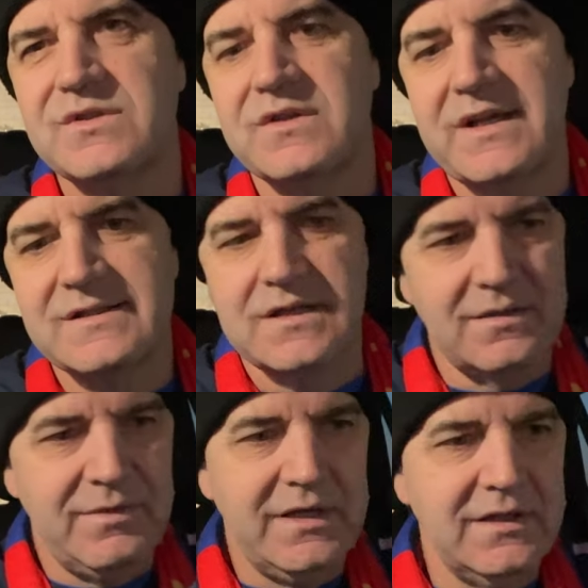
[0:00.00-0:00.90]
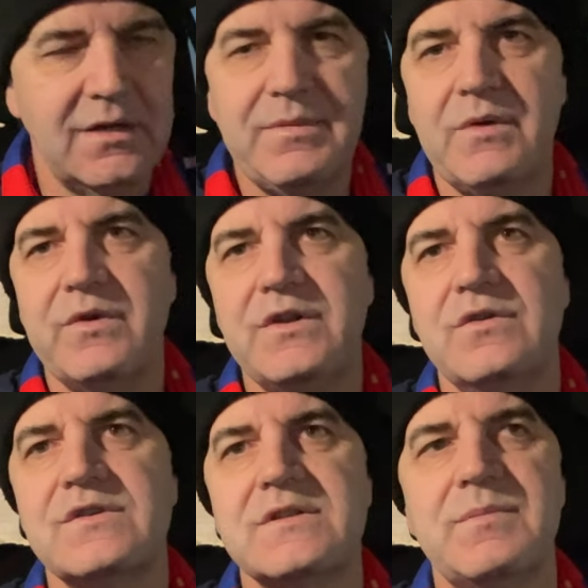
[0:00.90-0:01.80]
so that's going to be a little bit
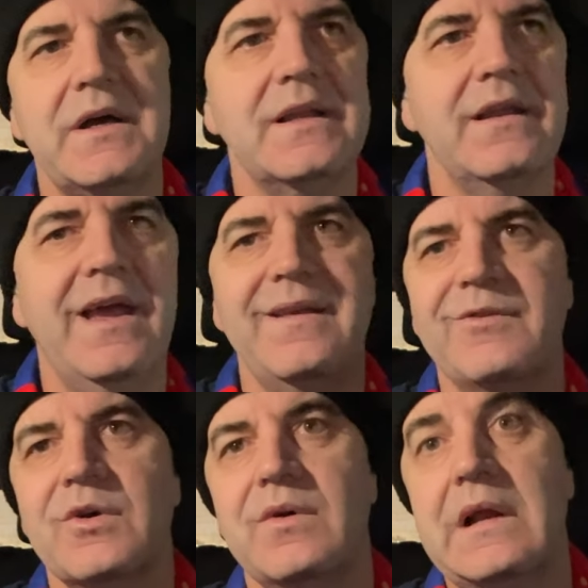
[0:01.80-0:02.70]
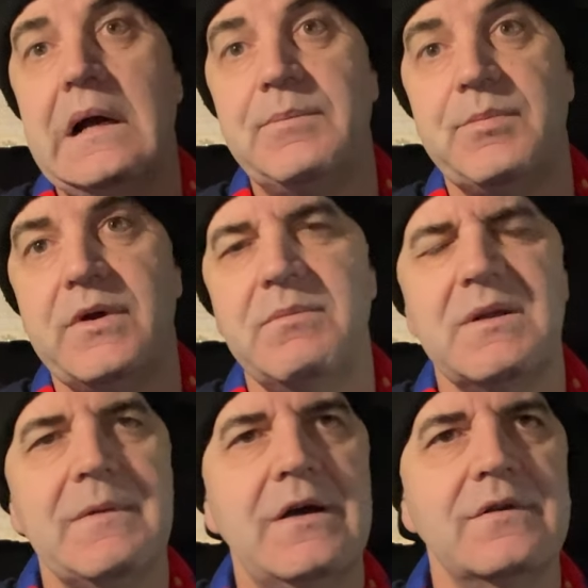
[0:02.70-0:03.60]
reduced, but, and we're going up a pretty
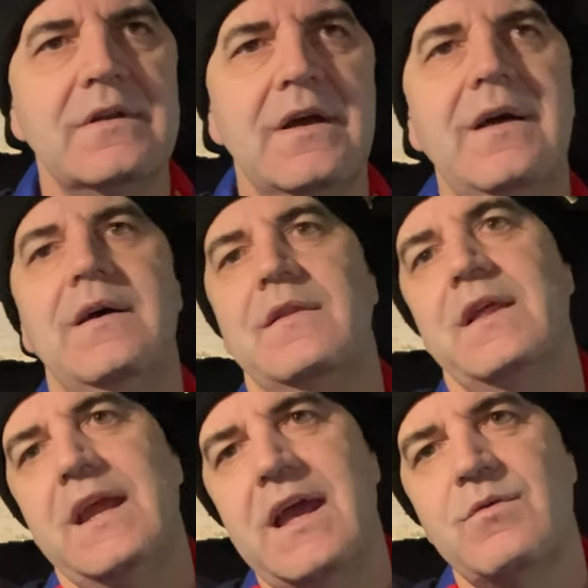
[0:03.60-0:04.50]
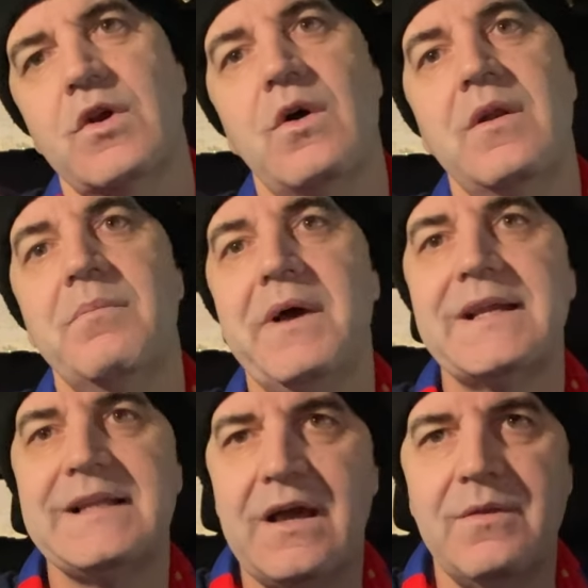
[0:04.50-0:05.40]
big mountain. Then again, we're going
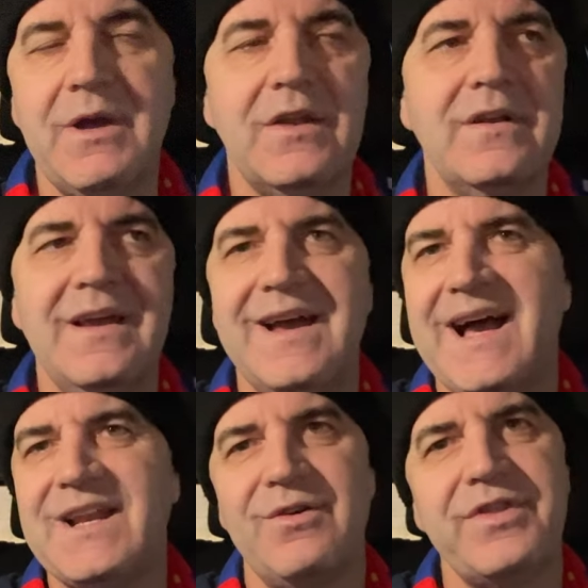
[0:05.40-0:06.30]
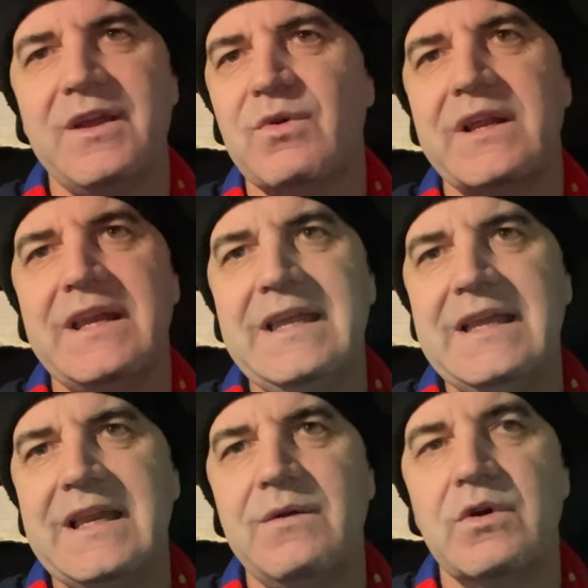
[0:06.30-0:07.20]
back down the mountain. I don't think we're going to
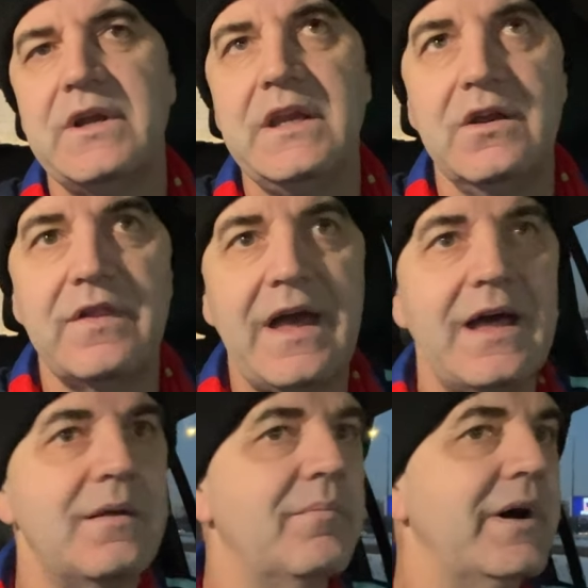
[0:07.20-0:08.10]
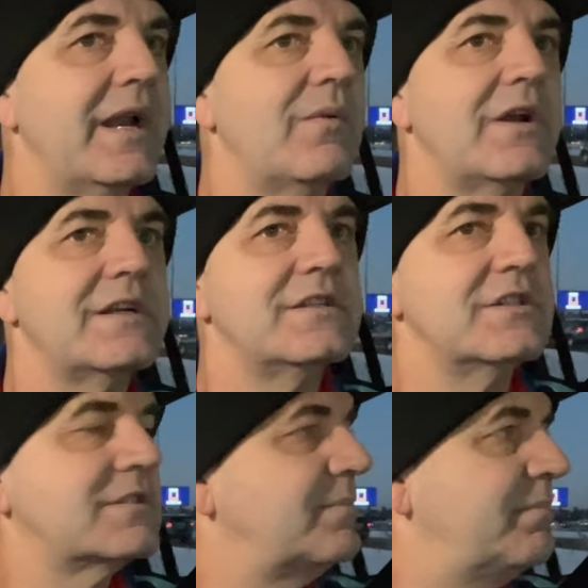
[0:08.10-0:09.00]
need anywhere near that, but I wanted to
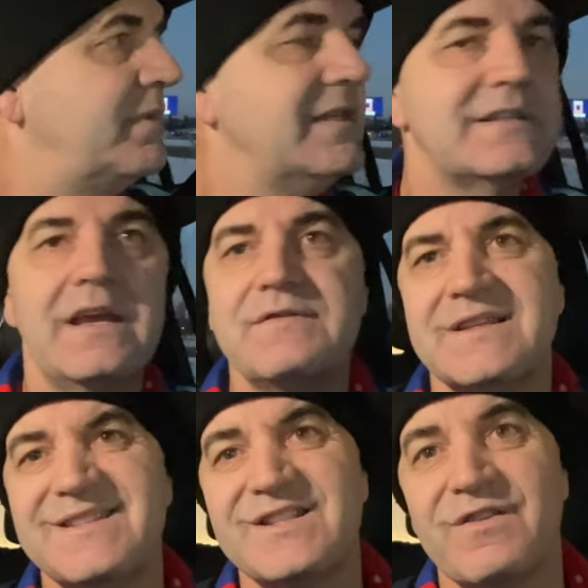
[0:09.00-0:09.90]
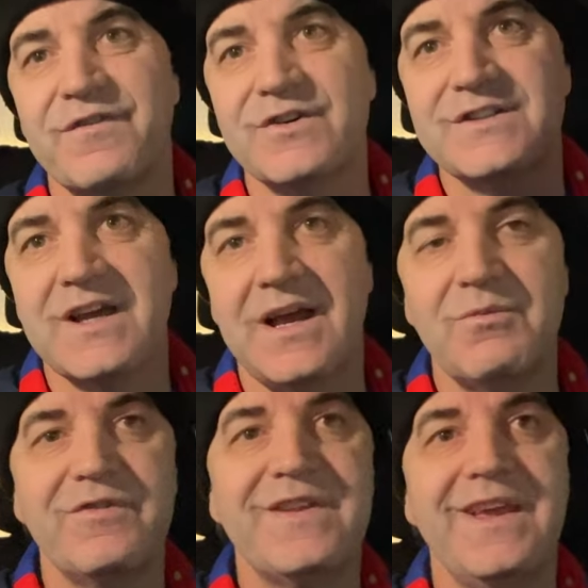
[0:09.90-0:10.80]
just be safe since it's the first time
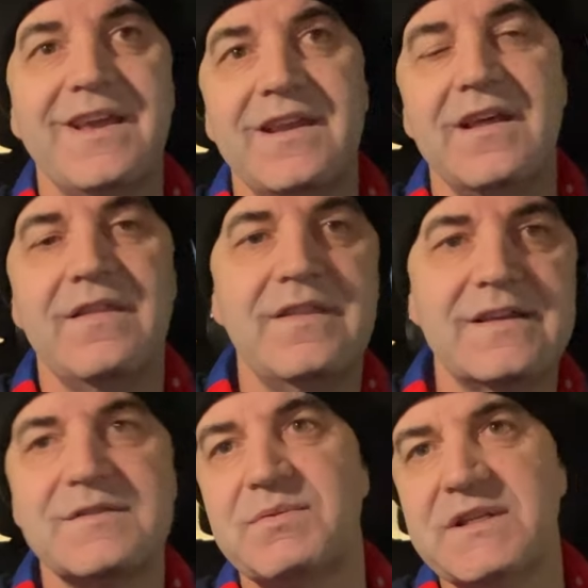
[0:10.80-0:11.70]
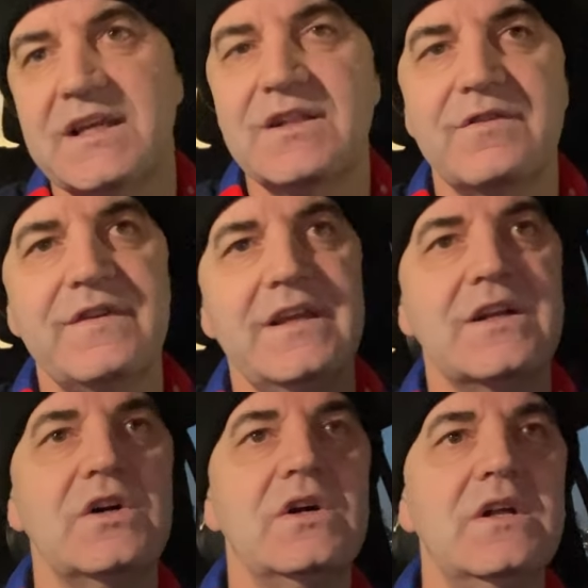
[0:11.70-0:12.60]
we've taken this particular
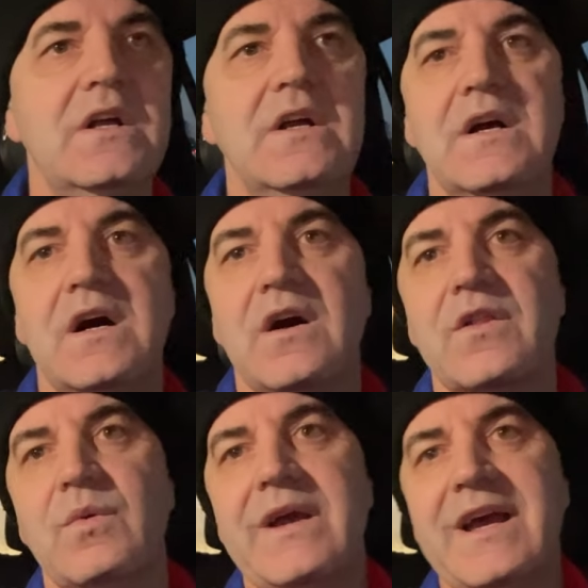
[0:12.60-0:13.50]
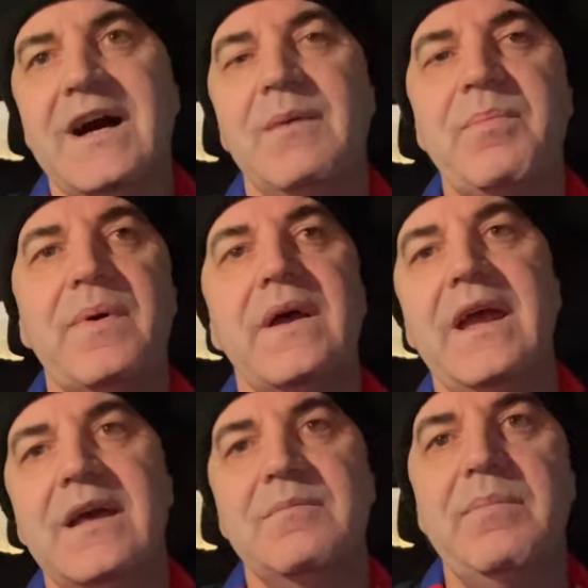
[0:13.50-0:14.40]
vehicle all the way up
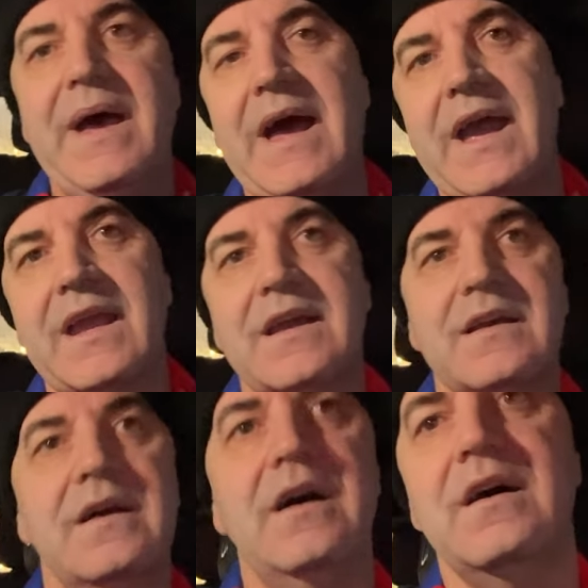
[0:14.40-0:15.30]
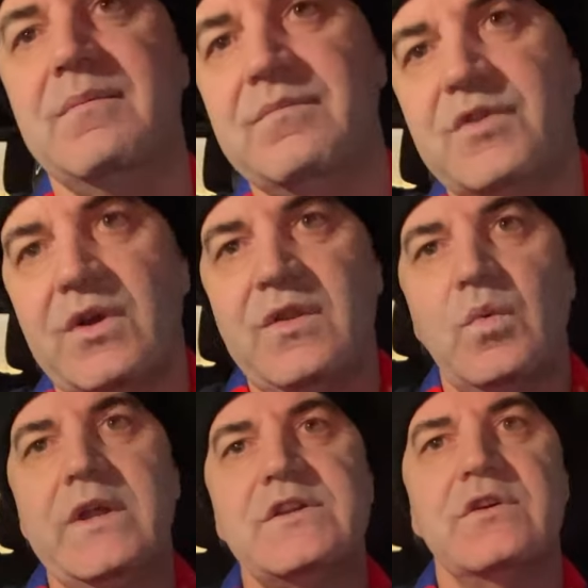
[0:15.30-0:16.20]
and back during the
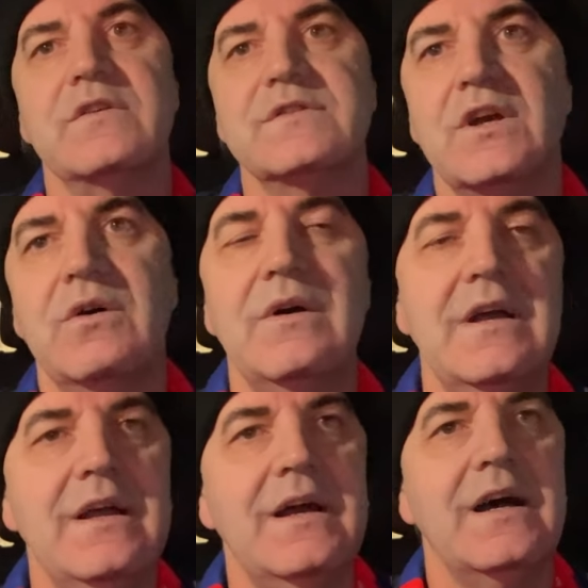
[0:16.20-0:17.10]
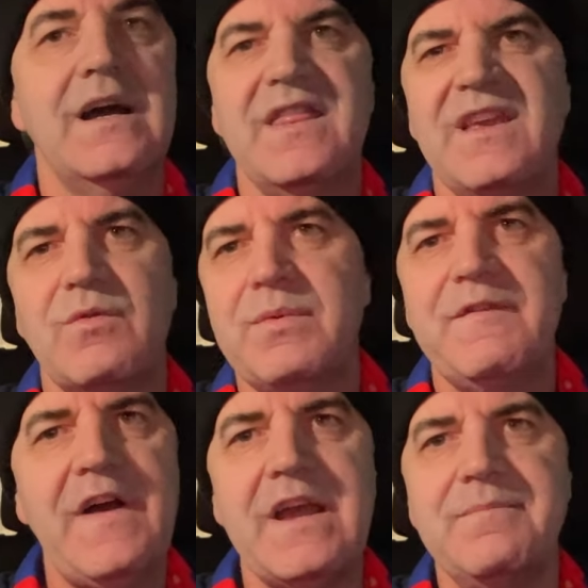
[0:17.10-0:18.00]
winter. So I think we'll be
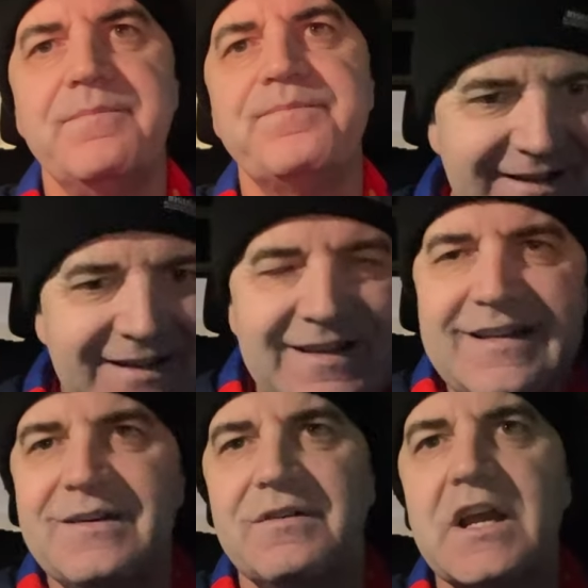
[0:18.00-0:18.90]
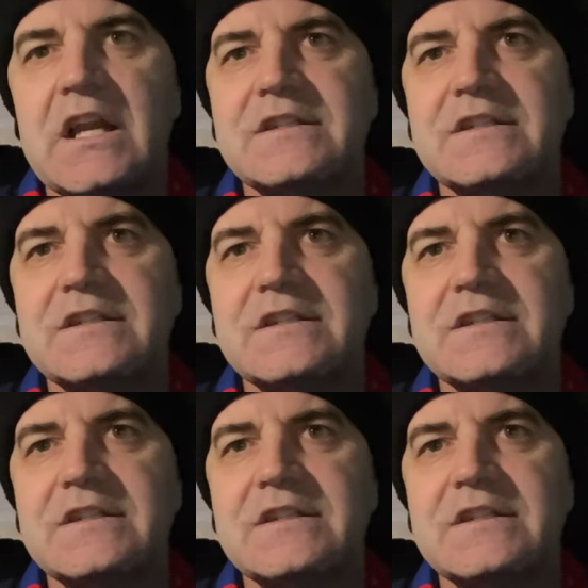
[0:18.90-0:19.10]
fine. We got our